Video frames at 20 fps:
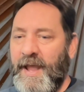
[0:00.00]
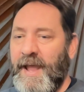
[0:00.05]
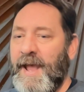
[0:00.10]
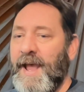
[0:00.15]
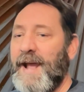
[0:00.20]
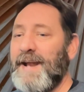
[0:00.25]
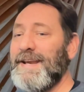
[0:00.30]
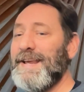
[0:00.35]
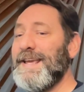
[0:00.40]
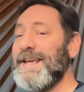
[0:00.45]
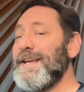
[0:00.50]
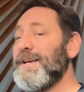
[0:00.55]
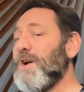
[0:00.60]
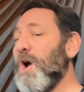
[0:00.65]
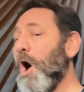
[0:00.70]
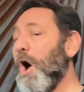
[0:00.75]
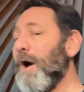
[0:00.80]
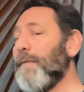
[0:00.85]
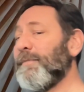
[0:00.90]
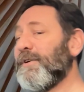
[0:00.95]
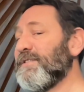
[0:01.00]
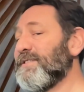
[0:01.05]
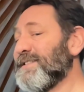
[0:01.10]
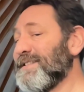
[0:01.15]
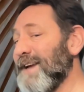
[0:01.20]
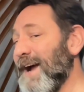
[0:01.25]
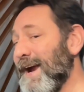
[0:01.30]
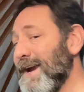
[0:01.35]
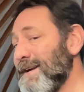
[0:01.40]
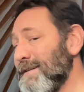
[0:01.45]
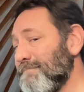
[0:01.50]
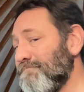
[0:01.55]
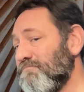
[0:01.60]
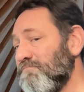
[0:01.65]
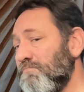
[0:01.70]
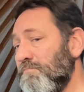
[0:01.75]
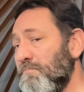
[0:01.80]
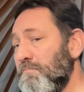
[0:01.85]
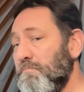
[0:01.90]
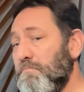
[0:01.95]
An e-commerce site
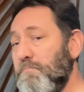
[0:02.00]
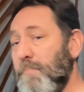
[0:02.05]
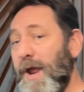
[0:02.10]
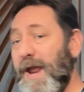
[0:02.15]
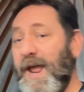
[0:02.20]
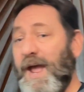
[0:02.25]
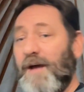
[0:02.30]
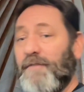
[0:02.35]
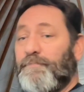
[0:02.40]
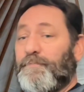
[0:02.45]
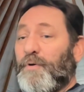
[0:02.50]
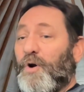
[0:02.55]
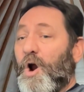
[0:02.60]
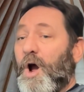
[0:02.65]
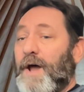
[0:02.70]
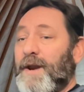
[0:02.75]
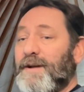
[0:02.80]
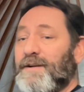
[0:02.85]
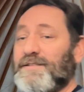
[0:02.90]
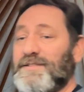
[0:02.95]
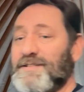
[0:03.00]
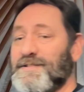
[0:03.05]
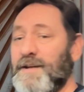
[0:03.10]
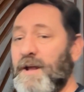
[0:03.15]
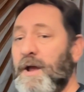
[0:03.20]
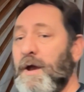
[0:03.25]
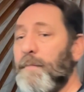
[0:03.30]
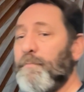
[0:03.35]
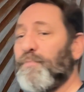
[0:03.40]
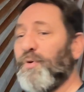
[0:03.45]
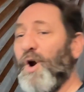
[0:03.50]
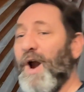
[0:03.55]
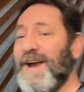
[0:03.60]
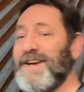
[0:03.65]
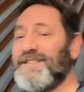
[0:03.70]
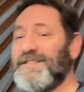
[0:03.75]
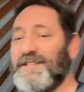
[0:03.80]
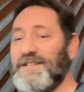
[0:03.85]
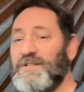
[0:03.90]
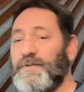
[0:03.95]
may have products,
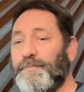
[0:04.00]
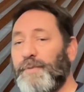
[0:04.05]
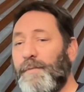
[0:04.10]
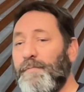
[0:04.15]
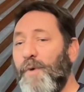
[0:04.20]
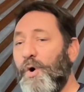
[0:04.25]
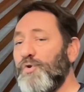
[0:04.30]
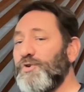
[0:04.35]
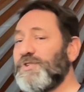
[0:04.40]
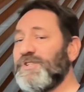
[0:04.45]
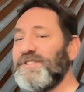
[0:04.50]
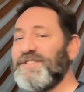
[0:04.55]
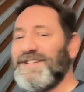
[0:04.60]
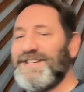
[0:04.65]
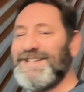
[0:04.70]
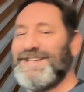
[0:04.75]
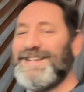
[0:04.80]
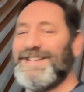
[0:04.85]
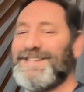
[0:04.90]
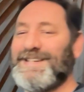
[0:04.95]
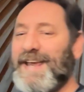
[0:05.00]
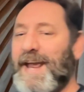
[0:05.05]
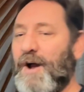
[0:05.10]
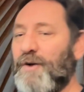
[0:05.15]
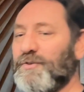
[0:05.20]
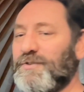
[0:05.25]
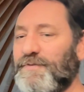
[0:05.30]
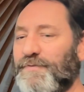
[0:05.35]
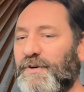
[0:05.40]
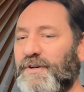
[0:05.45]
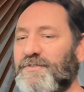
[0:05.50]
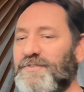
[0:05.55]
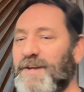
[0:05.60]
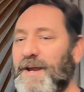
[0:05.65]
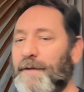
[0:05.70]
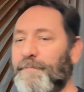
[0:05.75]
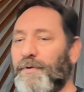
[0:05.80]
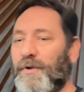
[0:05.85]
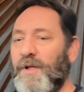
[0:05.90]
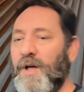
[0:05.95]
prices, promotions, and discounts, for
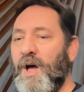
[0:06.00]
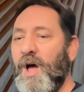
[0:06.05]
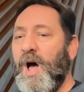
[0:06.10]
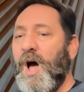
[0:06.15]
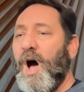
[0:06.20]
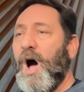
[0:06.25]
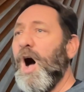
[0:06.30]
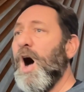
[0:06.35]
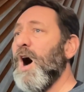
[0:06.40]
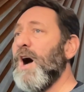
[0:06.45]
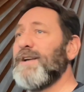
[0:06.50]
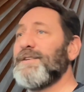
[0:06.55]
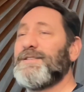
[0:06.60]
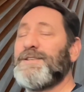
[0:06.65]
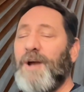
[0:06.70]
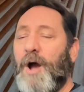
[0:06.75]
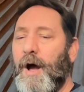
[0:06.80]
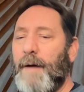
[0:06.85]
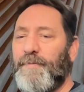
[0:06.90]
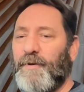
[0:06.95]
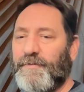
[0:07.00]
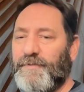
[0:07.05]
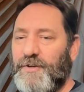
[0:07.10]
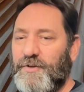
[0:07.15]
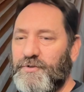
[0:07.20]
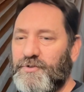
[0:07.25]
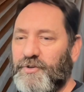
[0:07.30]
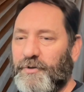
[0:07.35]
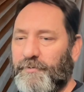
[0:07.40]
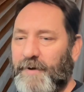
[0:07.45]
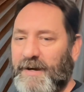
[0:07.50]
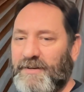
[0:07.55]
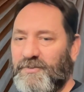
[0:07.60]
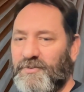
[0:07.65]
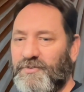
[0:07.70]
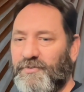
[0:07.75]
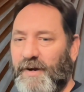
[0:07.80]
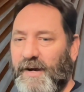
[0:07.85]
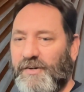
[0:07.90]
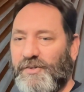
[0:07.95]
example, on top of user
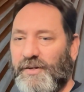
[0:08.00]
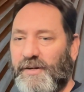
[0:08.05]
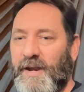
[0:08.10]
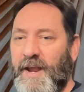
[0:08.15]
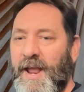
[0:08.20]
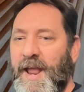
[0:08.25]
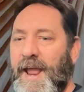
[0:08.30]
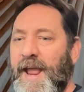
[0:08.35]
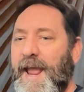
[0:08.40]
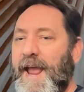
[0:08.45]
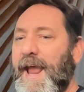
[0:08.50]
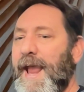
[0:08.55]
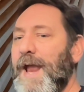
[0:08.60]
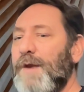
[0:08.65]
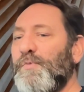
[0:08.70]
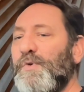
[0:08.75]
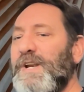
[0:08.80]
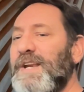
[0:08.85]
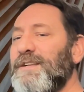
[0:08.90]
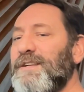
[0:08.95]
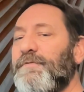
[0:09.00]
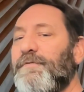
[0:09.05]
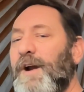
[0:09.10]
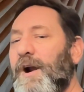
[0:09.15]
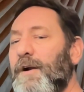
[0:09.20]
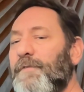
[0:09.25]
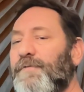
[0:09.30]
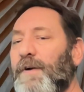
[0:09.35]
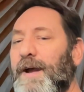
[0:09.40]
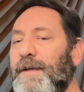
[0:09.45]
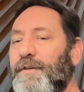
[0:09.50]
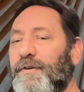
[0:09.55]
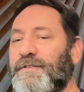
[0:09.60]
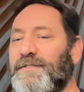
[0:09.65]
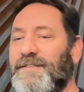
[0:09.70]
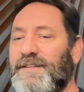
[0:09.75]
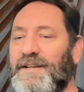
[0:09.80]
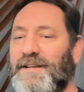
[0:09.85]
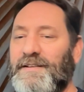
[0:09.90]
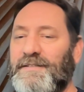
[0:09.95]
registration. And we need to verify
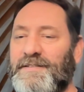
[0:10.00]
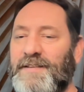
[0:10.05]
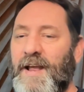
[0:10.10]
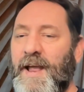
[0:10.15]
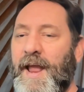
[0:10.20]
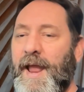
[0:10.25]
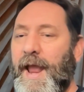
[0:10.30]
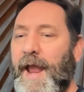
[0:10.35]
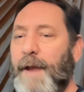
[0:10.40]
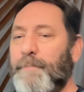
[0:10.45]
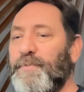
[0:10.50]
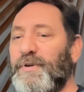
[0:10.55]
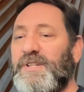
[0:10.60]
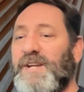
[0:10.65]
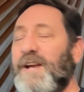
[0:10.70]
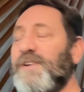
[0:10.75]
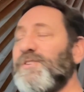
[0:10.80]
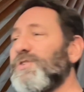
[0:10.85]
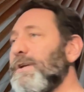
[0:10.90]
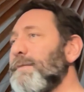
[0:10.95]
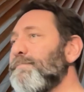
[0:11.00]
those things and potentially